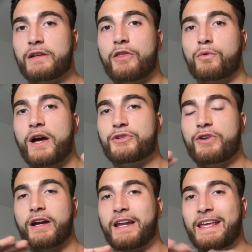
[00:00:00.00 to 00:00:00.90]
Otherwise, you're
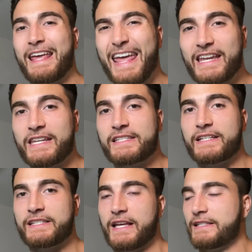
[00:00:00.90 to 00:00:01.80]
not going to get any
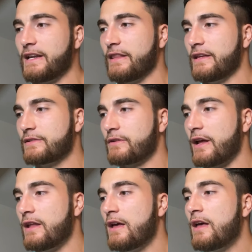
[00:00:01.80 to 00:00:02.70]
success out of this,
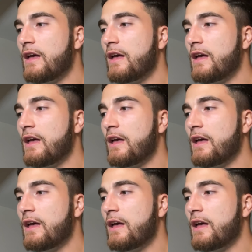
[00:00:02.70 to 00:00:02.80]
right?